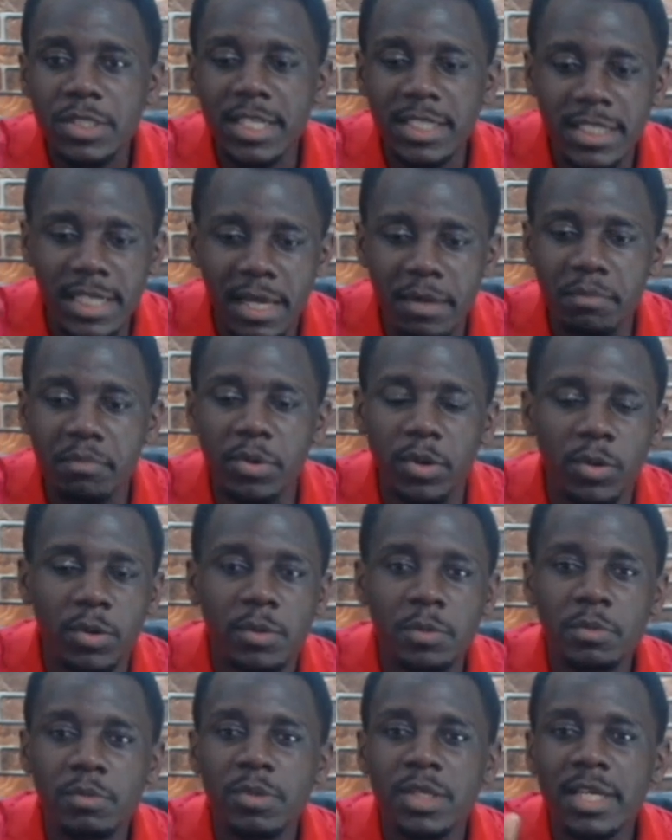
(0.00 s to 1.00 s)
the tempo.
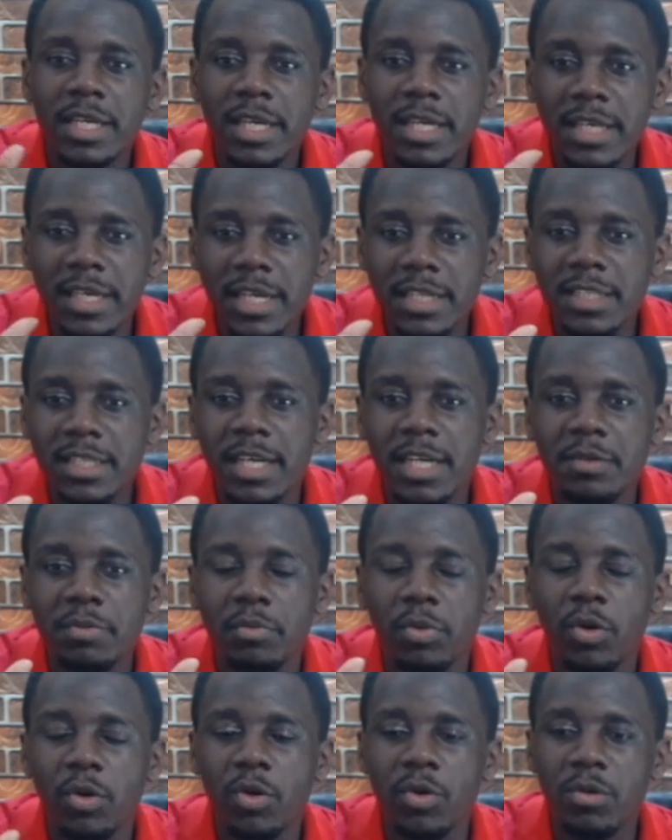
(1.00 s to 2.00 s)
Get that
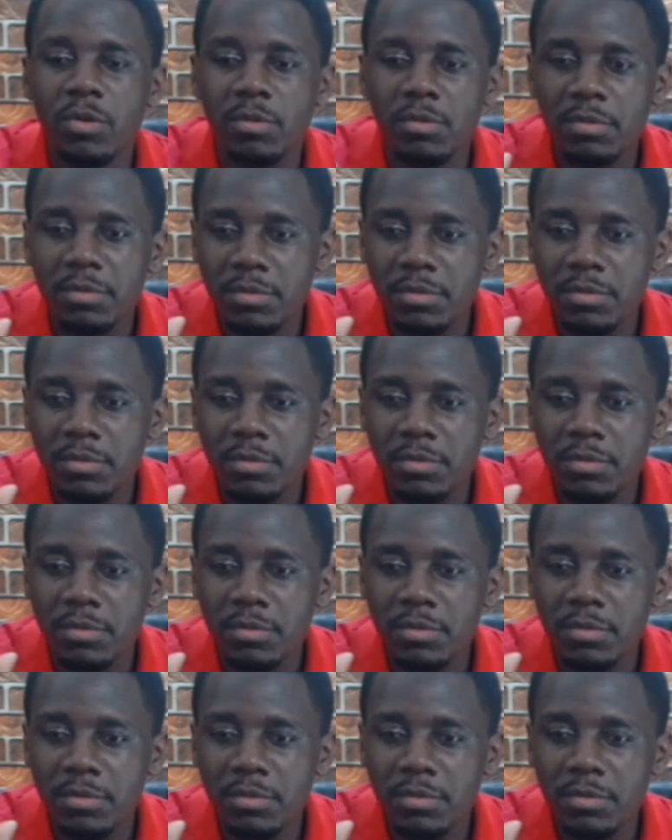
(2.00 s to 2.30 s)
ball,